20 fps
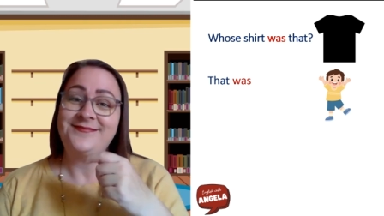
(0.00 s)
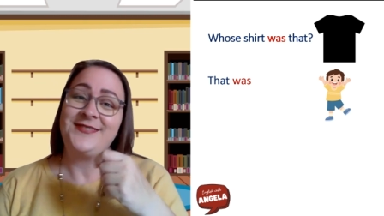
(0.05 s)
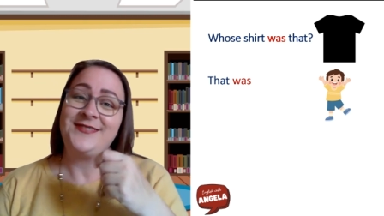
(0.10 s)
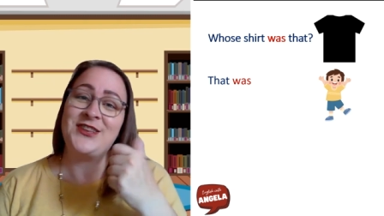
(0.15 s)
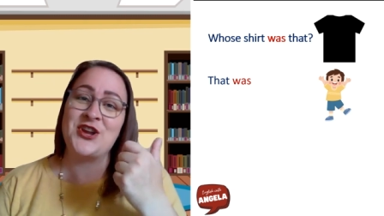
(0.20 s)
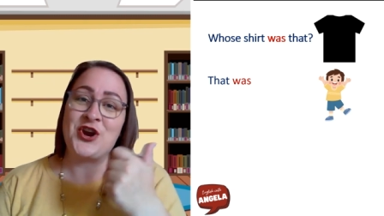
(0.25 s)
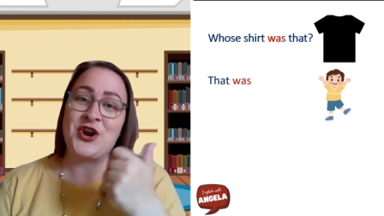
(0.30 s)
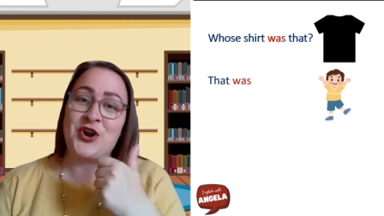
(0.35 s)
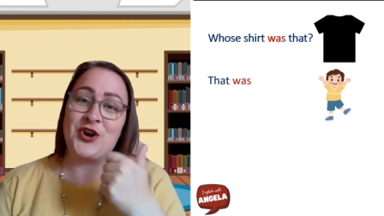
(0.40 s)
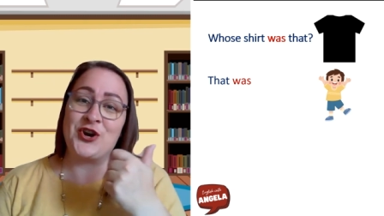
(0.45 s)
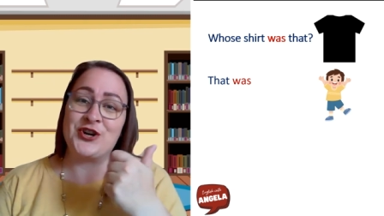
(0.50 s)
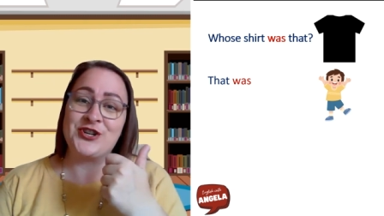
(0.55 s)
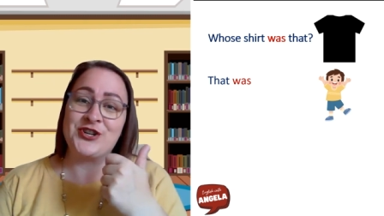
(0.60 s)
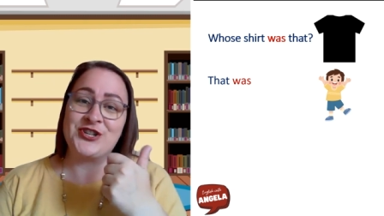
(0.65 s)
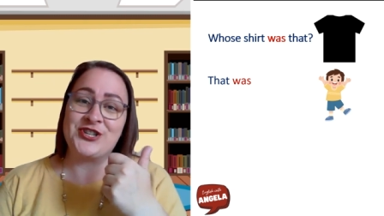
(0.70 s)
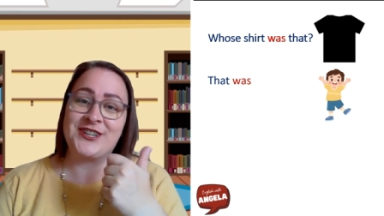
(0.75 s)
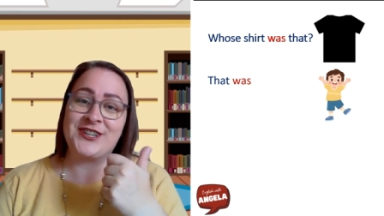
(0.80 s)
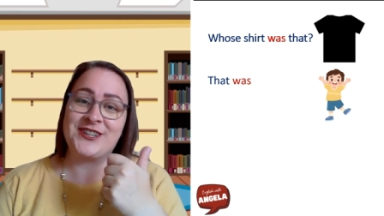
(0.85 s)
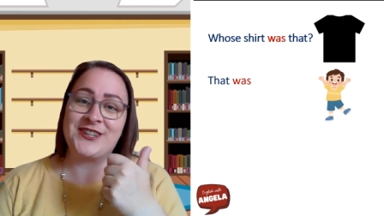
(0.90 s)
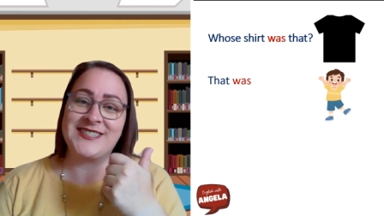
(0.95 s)
Her
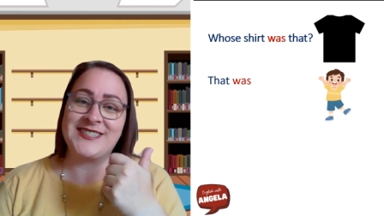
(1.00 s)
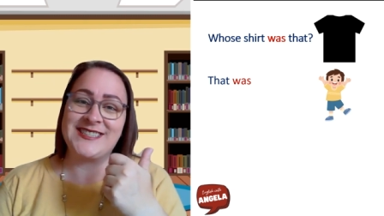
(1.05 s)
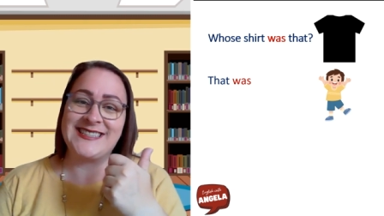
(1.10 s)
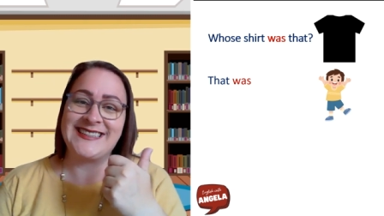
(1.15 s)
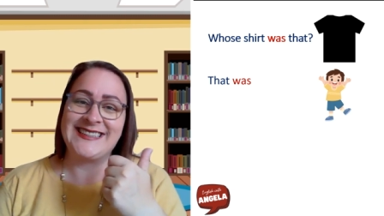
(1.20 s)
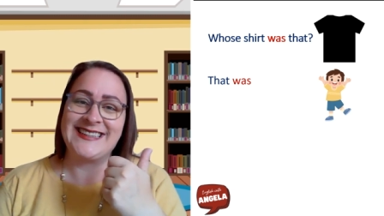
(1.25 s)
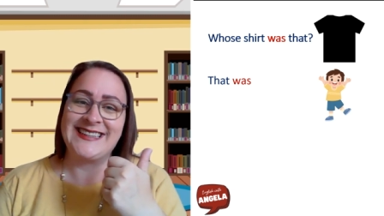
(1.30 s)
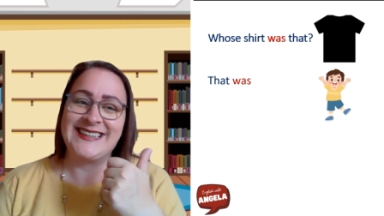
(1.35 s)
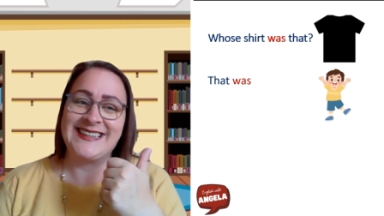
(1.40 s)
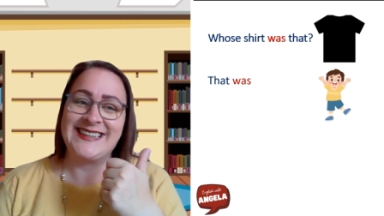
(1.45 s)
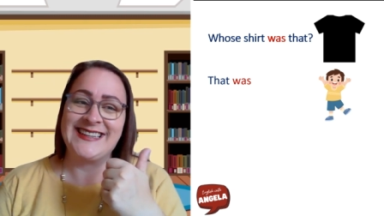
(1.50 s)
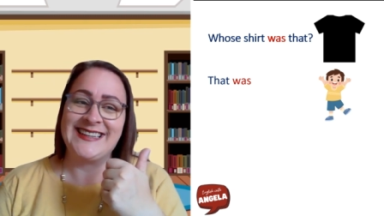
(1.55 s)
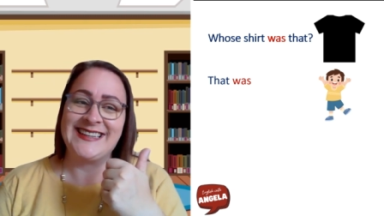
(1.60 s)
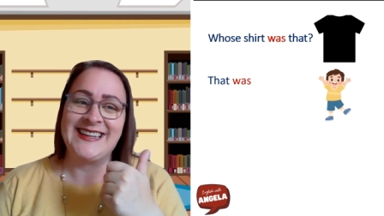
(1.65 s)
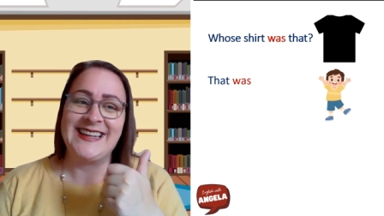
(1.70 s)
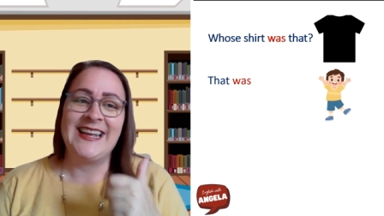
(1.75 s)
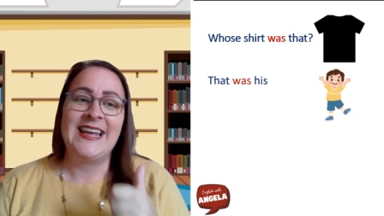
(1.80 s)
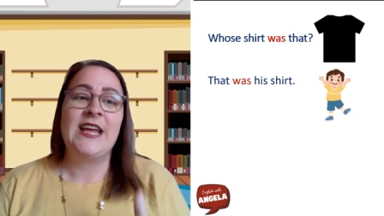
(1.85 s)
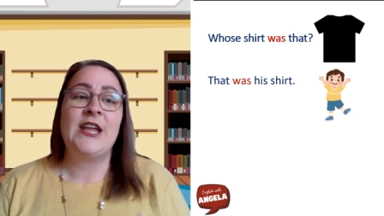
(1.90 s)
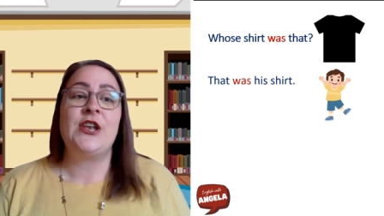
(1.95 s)
shirt?
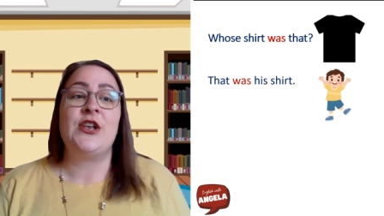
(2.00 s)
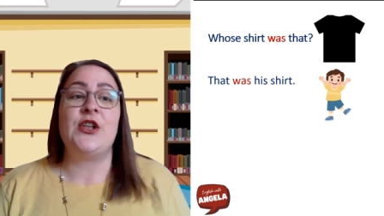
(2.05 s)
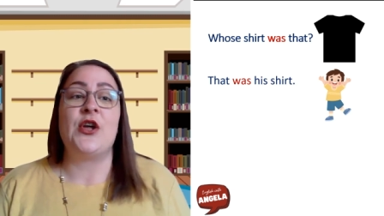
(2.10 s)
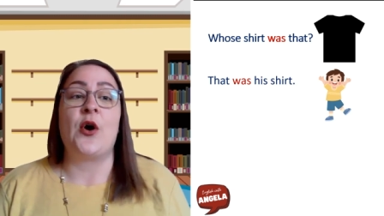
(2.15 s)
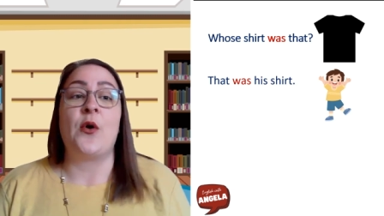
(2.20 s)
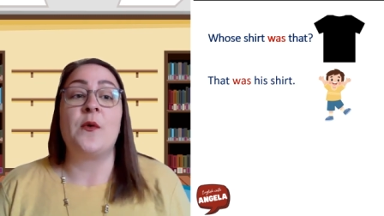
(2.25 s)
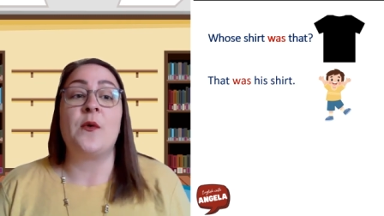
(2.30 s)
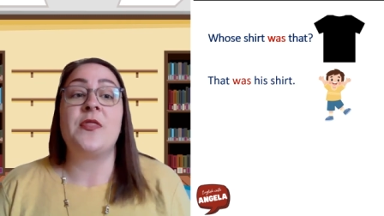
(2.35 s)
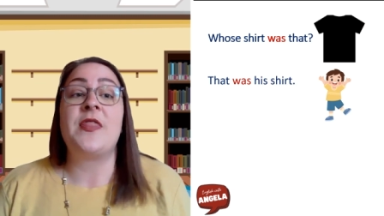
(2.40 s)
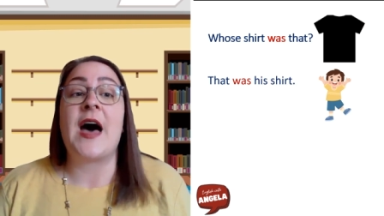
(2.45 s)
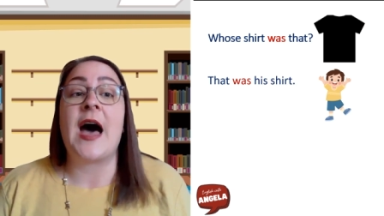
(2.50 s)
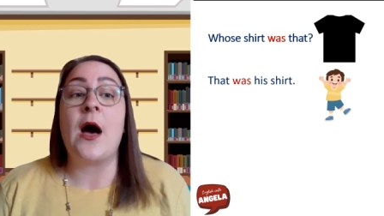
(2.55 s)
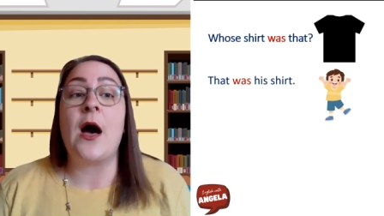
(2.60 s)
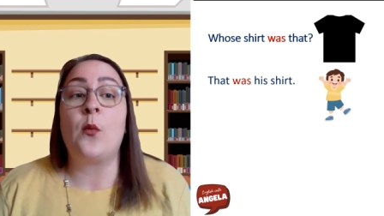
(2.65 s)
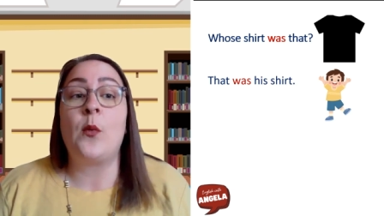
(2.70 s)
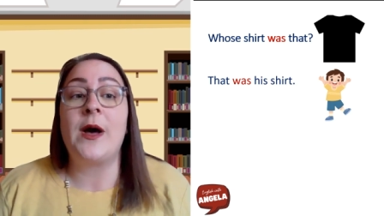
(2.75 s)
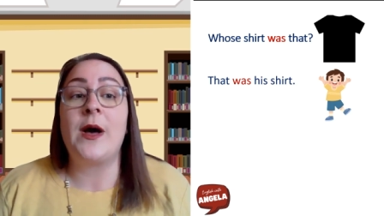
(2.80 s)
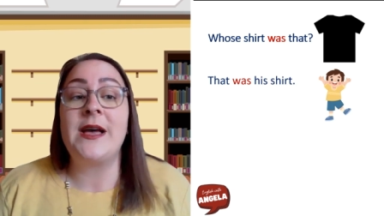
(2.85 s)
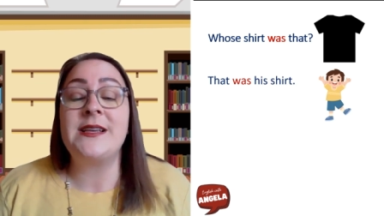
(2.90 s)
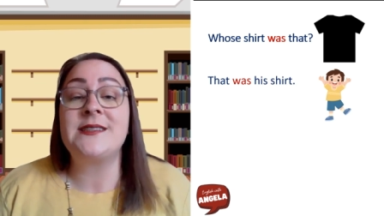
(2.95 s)
No, that
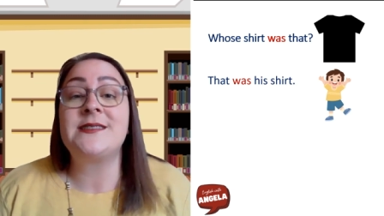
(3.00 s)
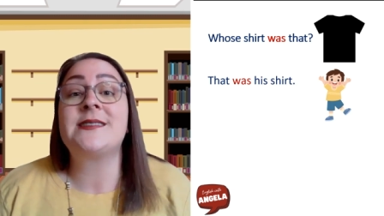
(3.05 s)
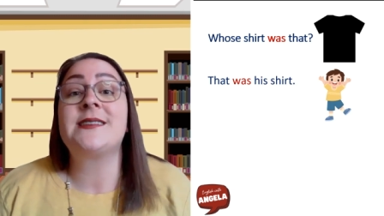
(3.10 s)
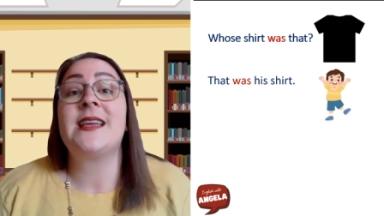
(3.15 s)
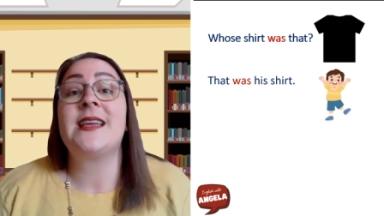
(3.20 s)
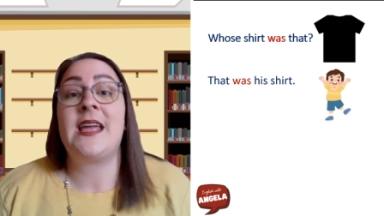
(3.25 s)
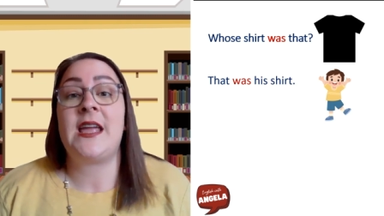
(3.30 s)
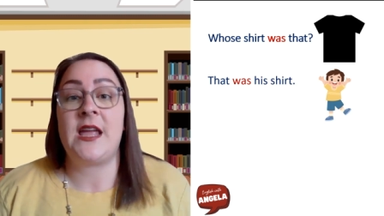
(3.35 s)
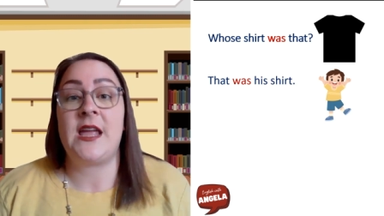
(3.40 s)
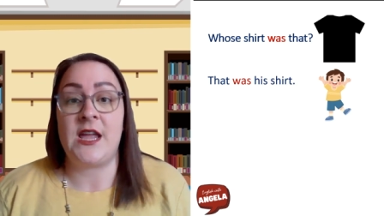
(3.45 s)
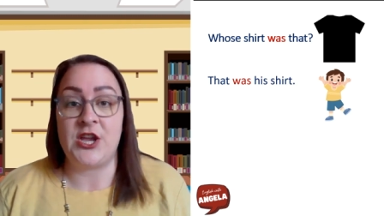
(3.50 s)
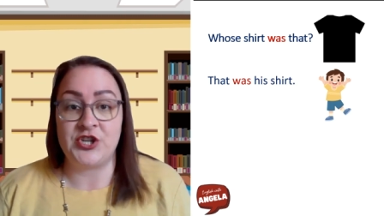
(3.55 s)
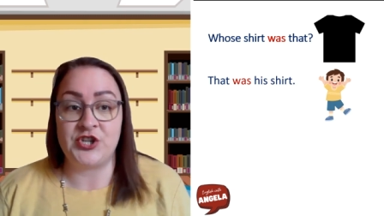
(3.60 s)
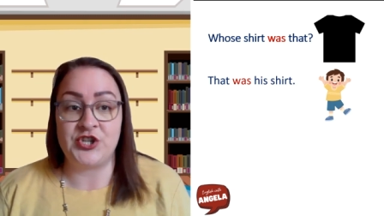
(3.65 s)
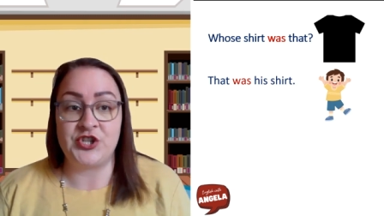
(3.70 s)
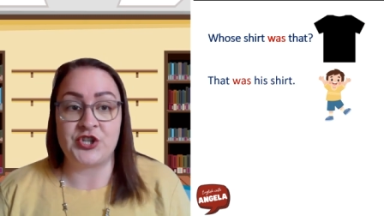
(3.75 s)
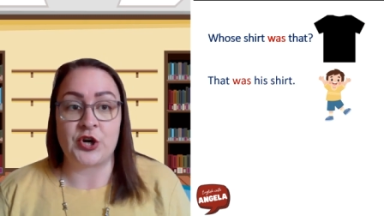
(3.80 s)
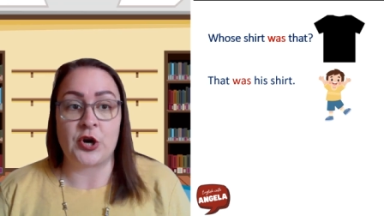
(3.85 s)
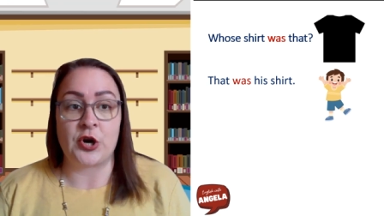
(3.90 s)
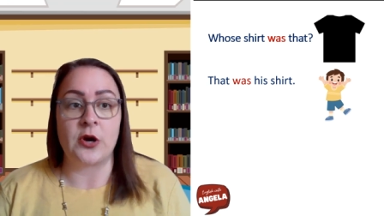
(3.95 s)
was his
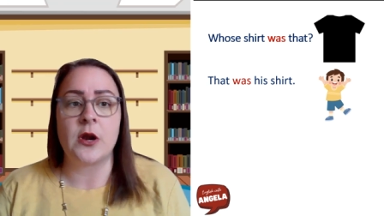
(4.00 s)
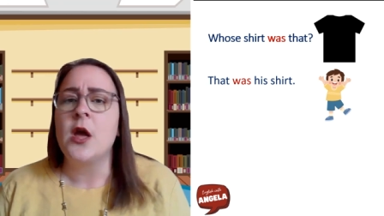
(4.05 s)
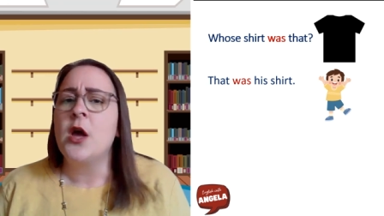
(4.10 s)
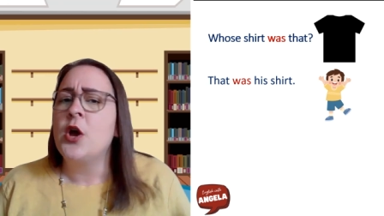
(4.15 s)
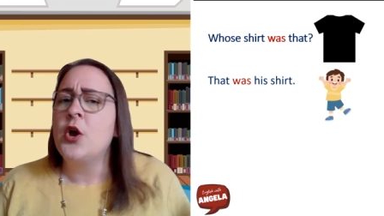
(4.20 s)
shirt.